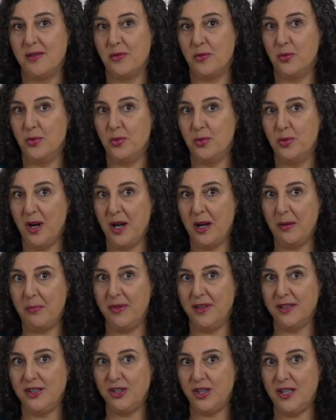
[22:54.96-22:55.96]

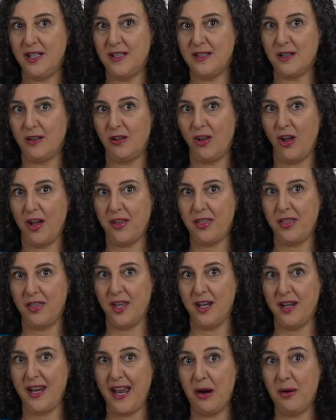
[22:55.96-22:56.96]
rub the cheesecloth
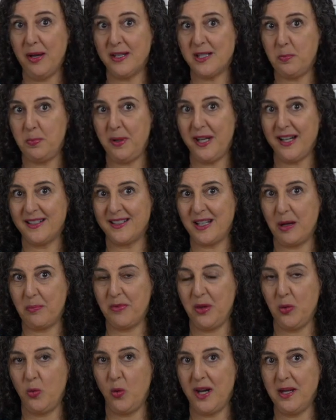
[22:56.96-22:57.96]
that now has picked
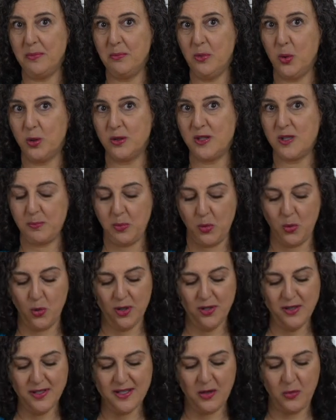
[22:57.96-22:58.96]
up the white mold
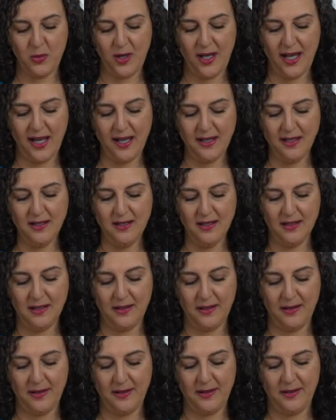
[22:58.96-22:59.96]
spores that we added.
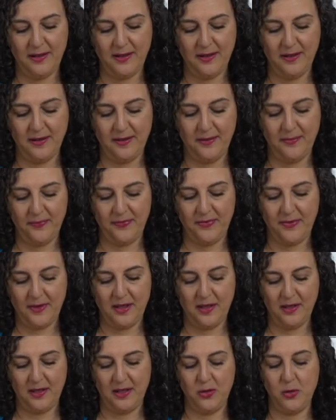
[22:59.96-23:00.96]

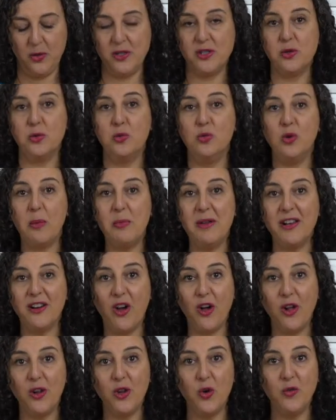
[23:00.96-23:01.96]
Going to rub it
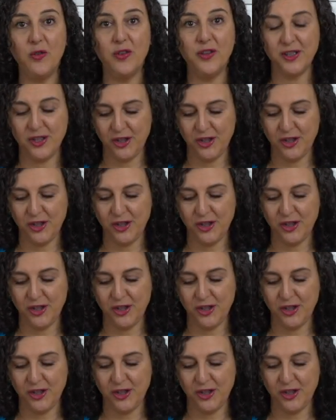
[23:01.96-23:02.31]
all over the